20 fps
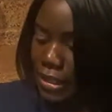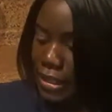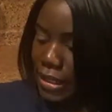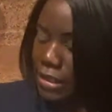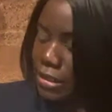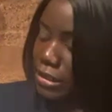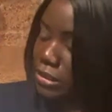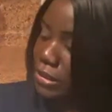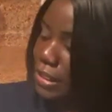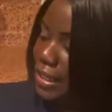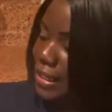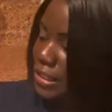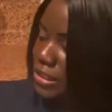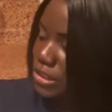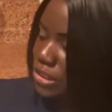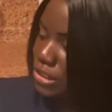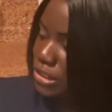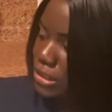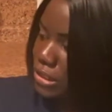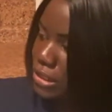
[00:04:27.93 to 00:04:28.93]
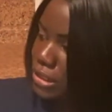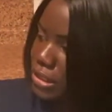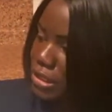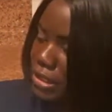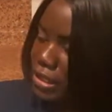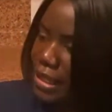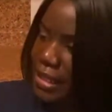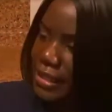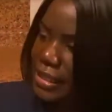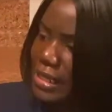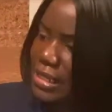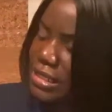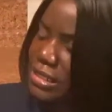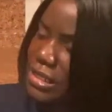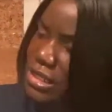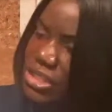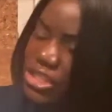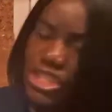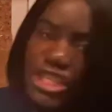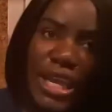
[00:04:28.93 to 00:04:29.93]
it looks like just a, I think it's
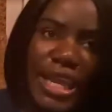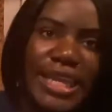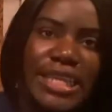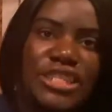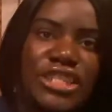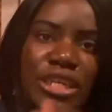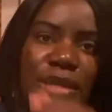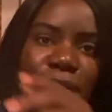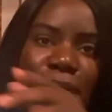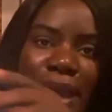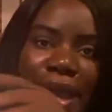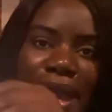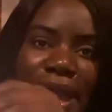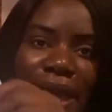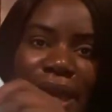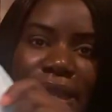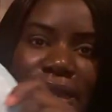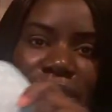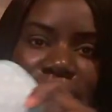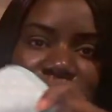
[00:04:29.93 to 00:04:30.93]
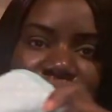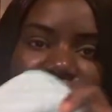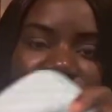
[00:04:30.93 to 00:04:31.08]
a changing pad.